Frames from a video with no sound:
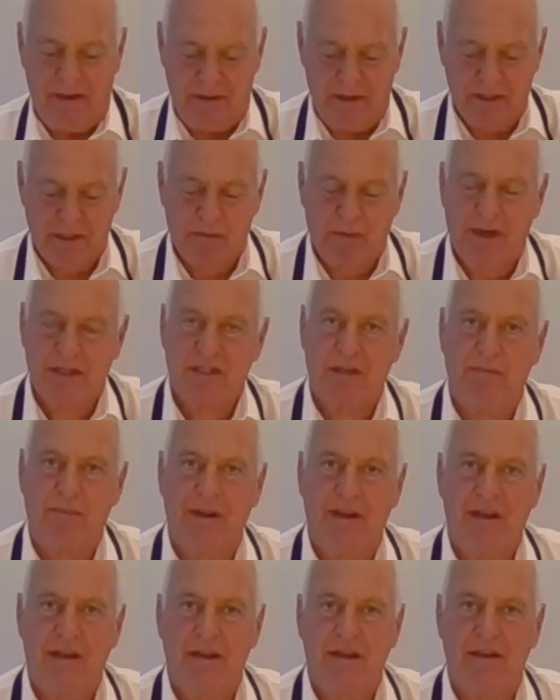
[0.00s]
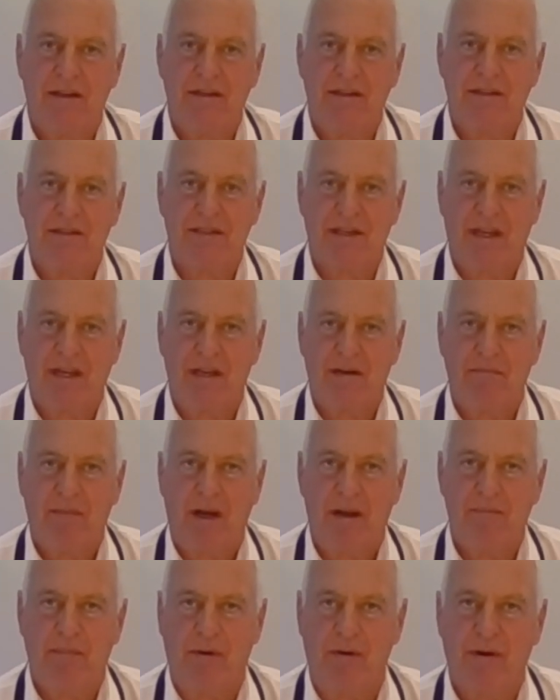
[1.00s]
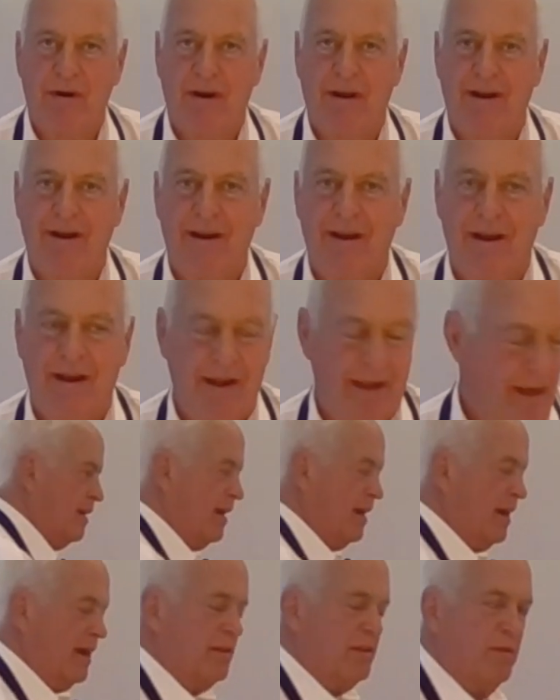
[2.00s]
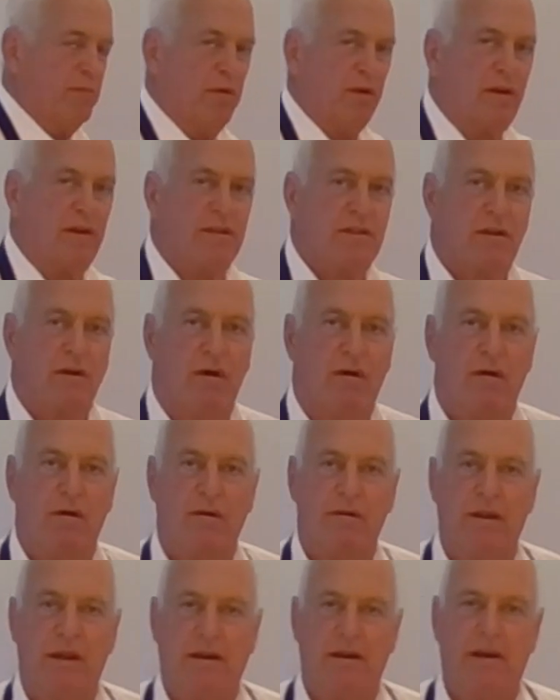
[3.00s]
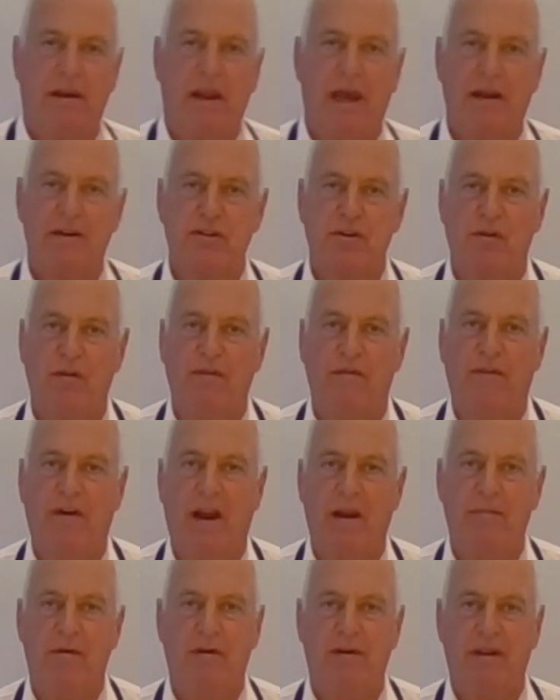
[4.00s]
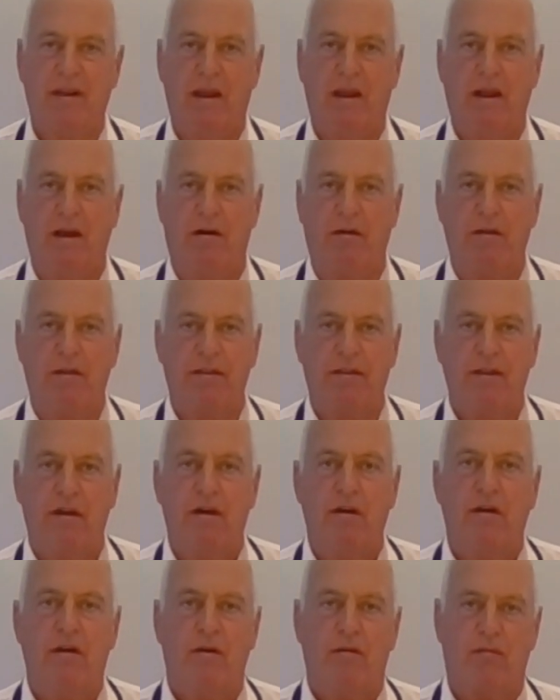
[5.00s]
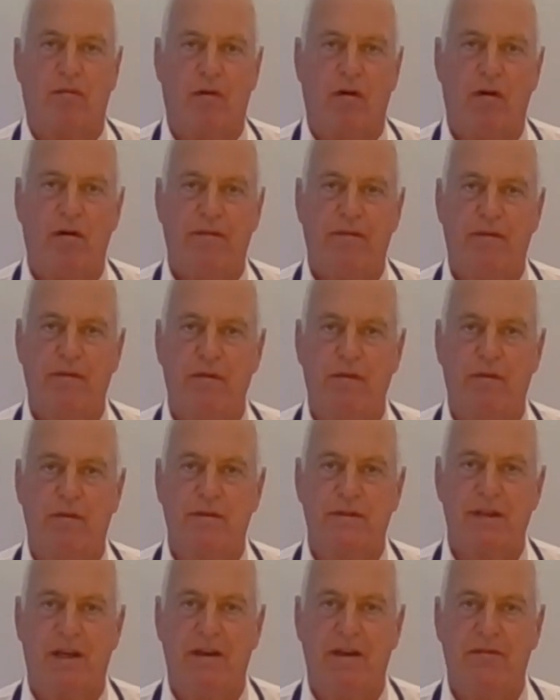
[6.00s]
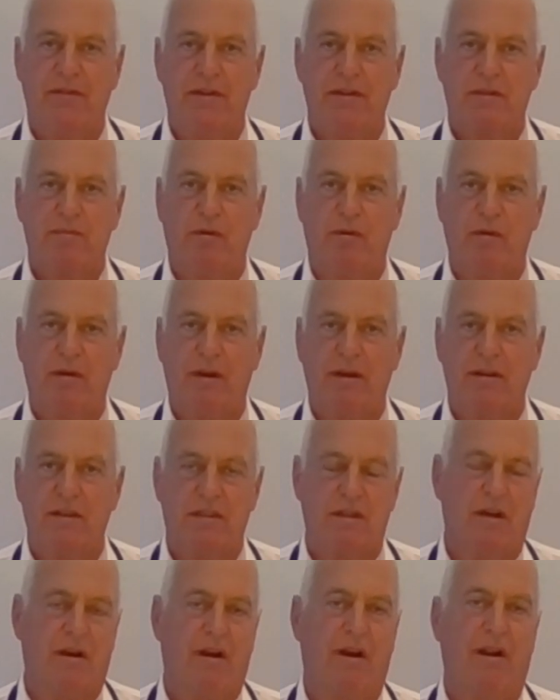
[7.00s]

This recipe is in my book, and the book is called Natural Vibrant Health Raw Foods, and this book is a